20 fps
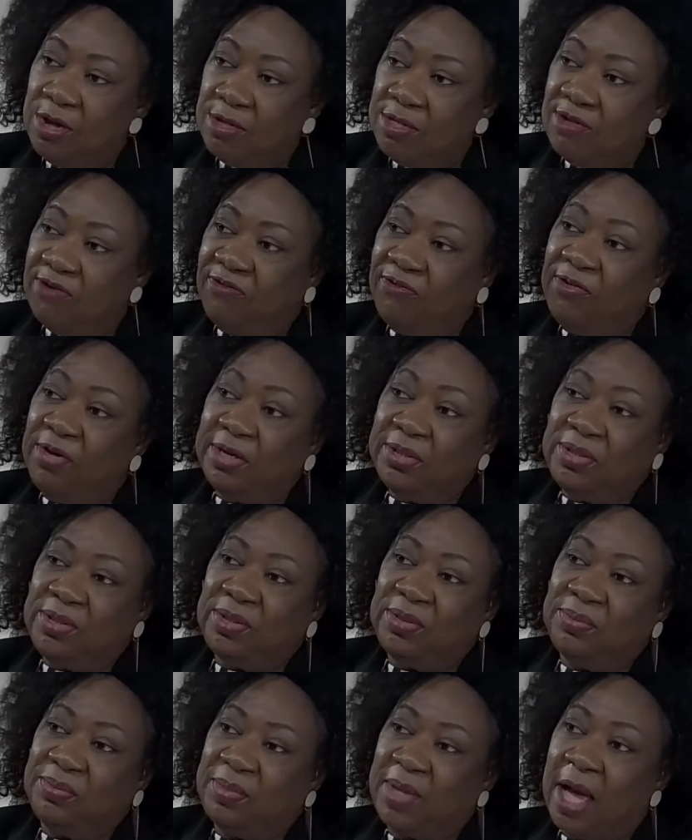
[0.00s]
The
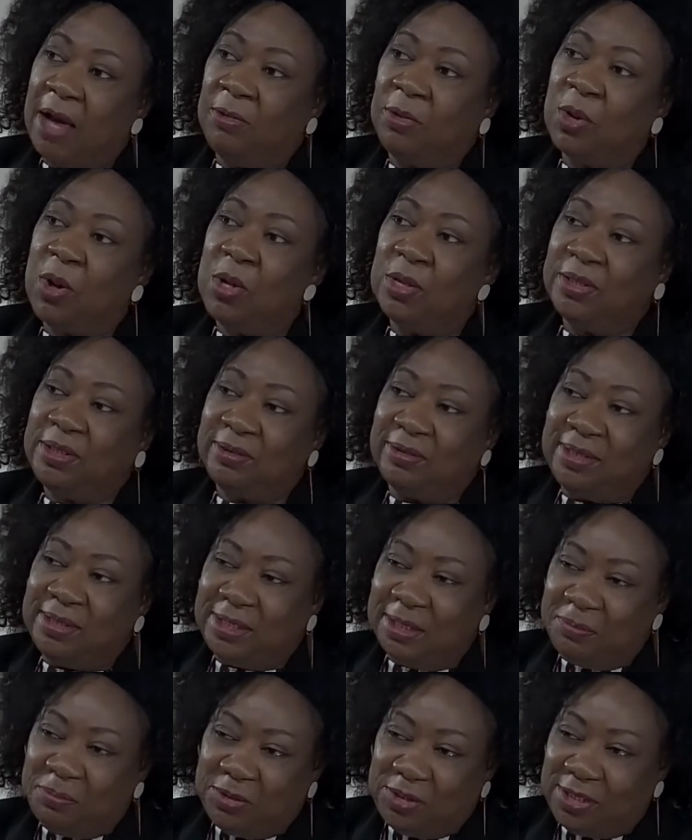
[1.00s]
first I would call
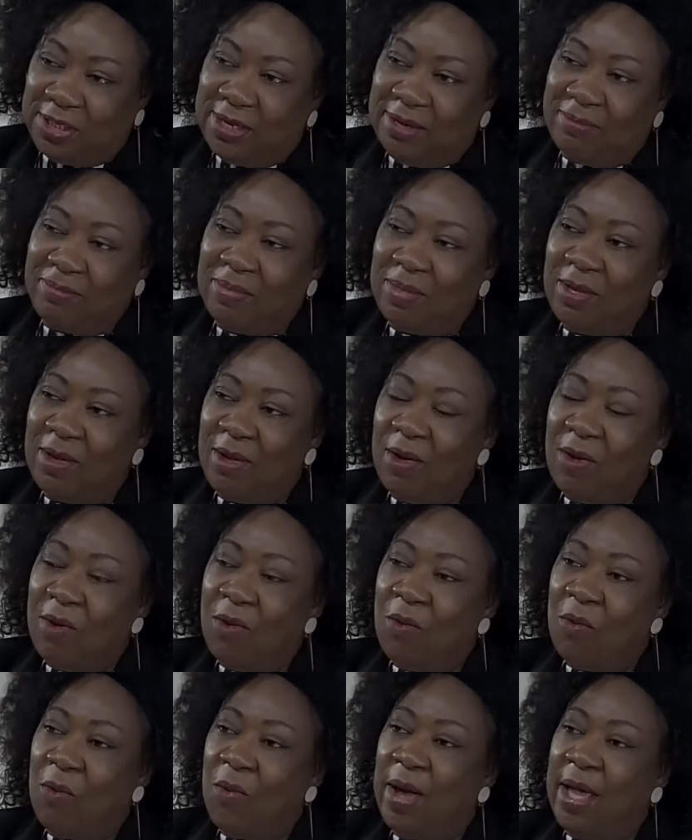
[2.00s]
serendipity,
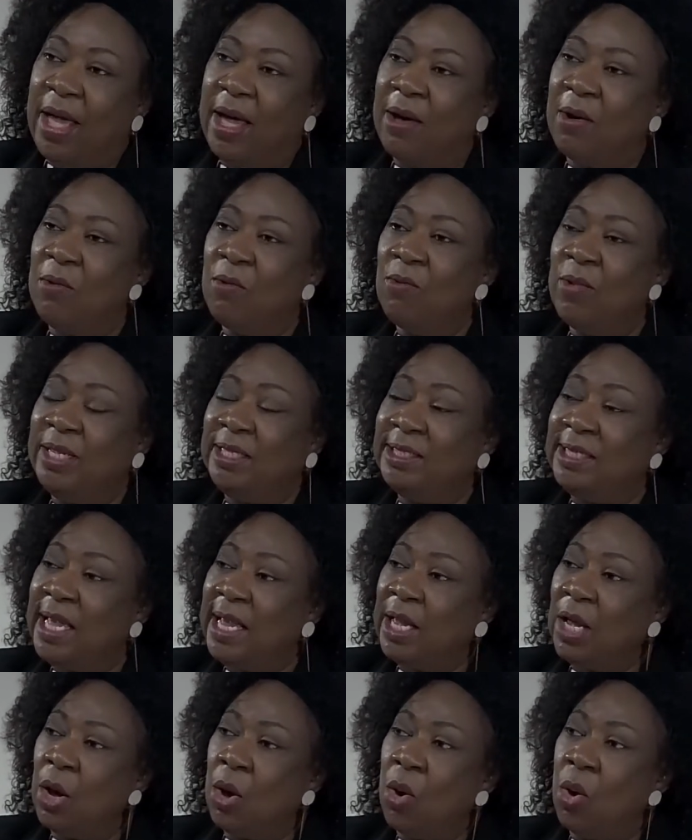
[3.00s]
where we
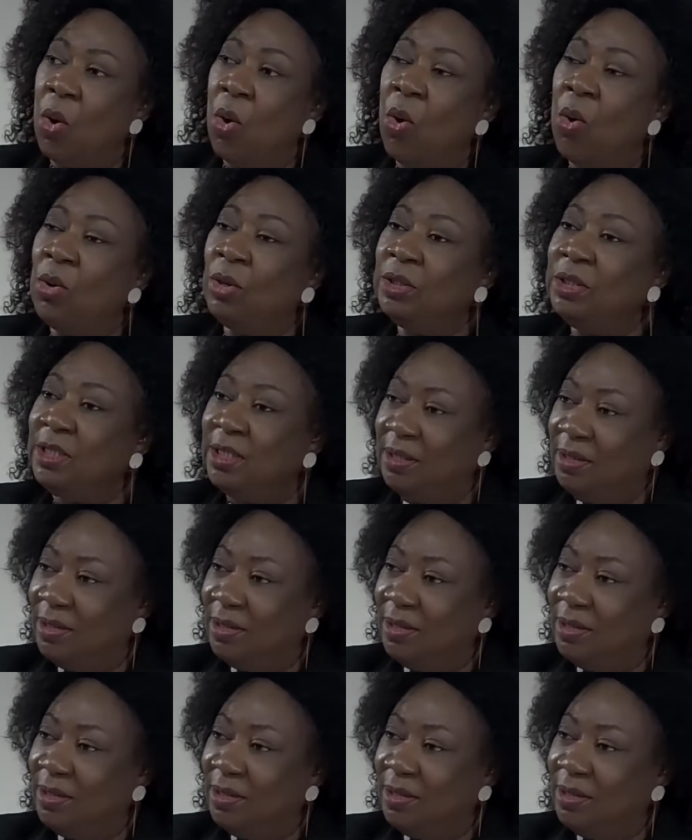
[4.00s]
take old